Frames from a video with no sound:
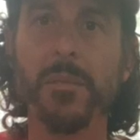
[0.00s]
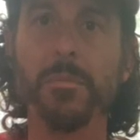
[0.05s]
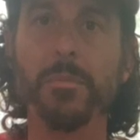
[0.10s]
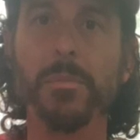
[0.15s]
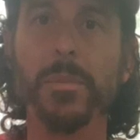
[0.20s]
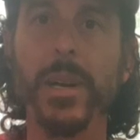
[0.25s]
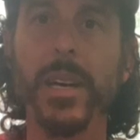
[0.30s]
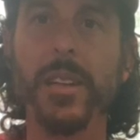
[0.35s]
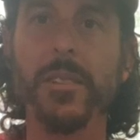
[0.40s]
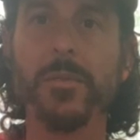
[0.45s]

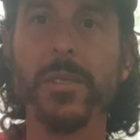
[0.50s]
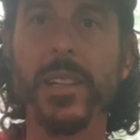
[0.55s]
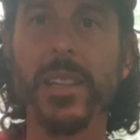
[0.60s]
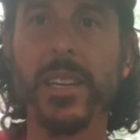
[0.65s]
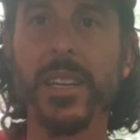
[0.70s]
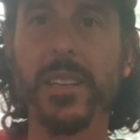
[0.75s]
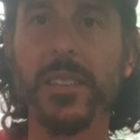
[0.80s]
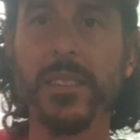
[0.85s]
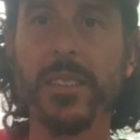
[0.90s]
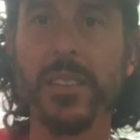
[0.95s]
bend,
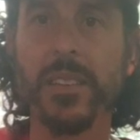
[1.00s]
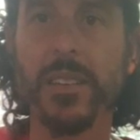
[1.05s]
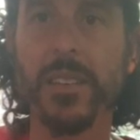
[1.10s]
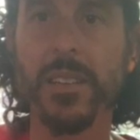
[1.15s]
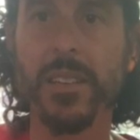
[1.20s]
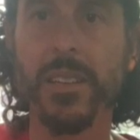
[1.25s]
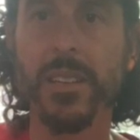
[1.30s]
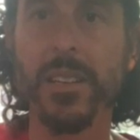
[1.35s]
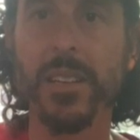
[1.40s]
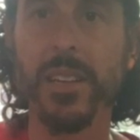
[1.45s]
release,
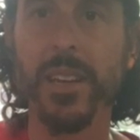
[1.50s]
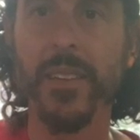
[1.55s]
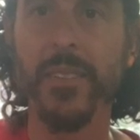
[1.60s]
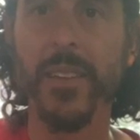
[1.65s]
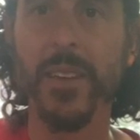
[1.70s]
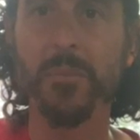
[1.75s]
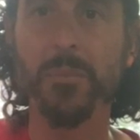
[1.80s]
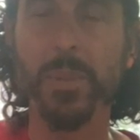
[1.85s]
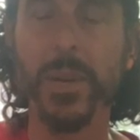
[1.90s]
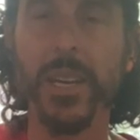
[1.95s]
and
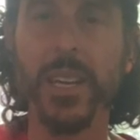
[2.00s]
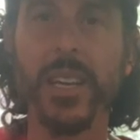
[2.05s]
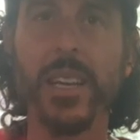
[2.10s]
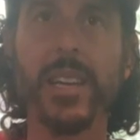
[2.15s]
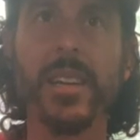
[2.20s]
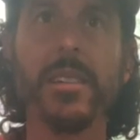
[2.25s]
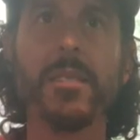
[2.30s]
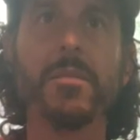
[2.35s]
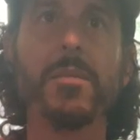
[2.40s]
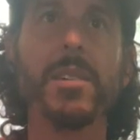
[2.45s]
then pick
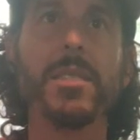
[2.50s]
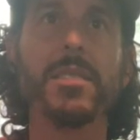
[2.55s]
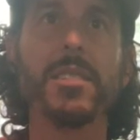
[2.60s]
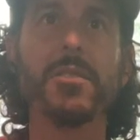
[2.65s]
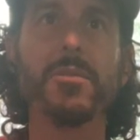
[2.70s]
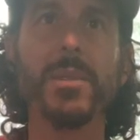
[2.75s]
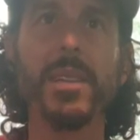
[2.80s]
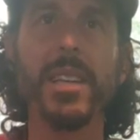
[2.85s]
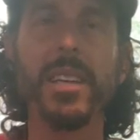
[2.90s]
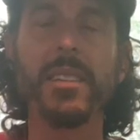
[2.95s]
it once
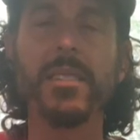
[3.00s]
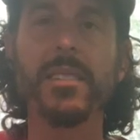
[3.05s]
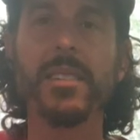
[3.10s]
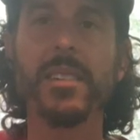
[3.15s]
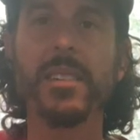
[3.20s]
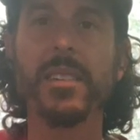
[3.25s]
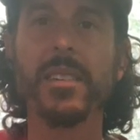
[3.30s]
it's released.